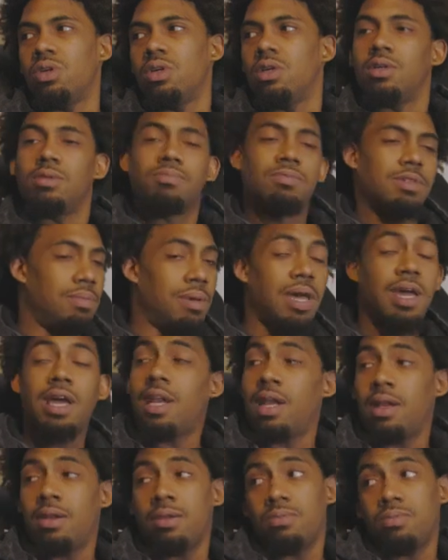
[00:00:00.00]
See?
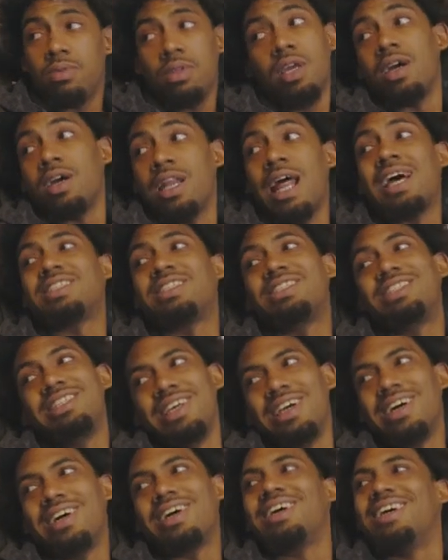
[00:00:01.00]
Man, yeah, that's
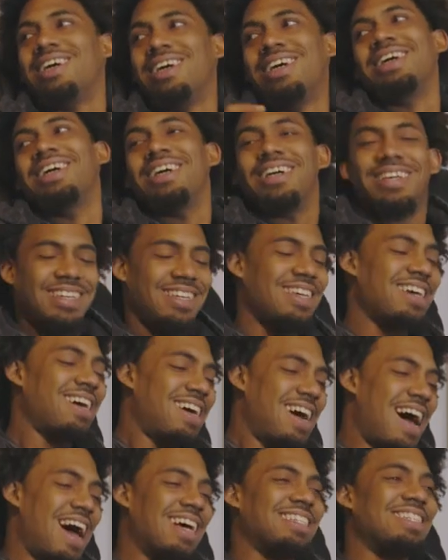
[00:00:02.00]
yeah.
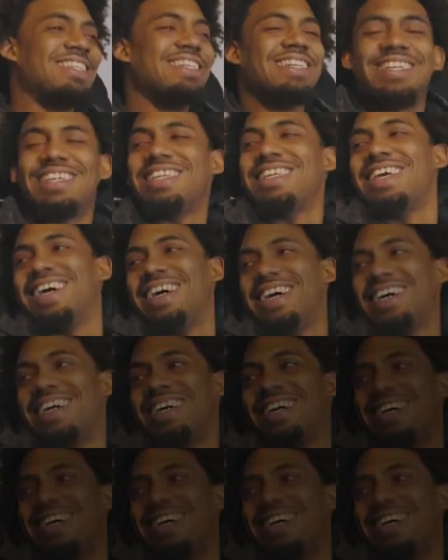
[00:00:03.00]
That's what y'all.